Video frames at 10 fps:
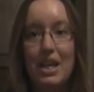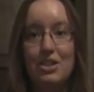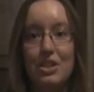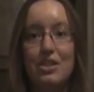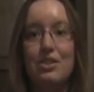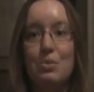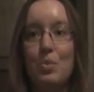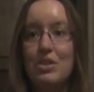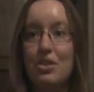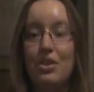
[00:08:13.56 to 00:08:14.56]
it just
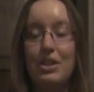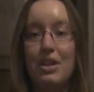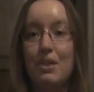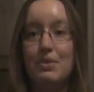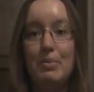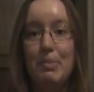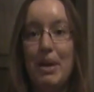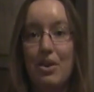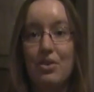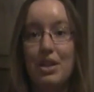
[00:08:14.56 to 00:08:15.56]
wasn't good enough to be
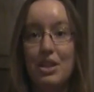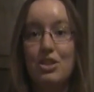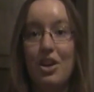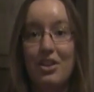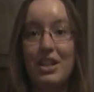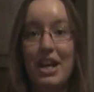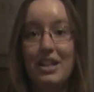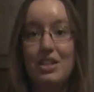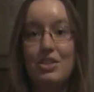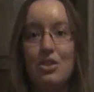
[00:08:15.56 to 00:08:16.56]
better than The Dark
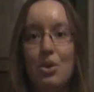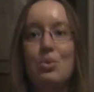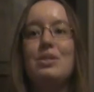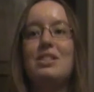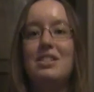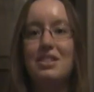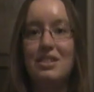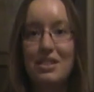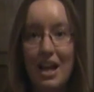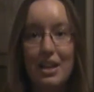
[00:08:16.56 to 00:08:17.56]
Knight. So
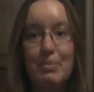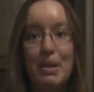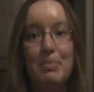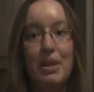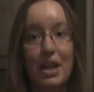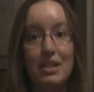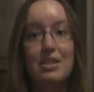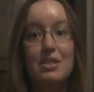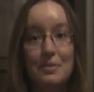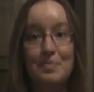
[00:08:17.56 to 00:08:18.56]
solid B+.
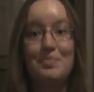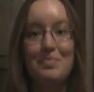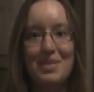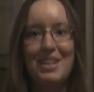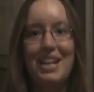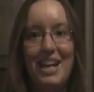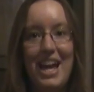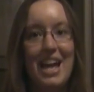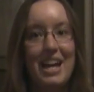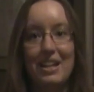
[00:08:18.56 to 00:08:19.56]

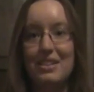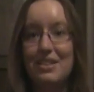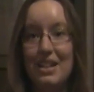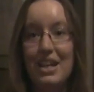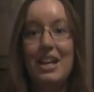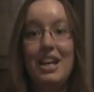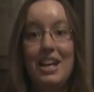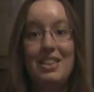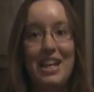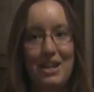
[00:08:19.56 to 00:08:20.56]
And
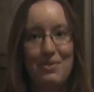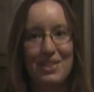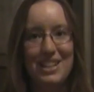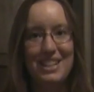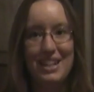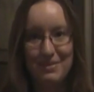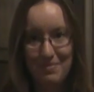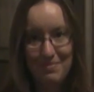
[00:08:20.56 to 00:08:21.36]
thank you for listening.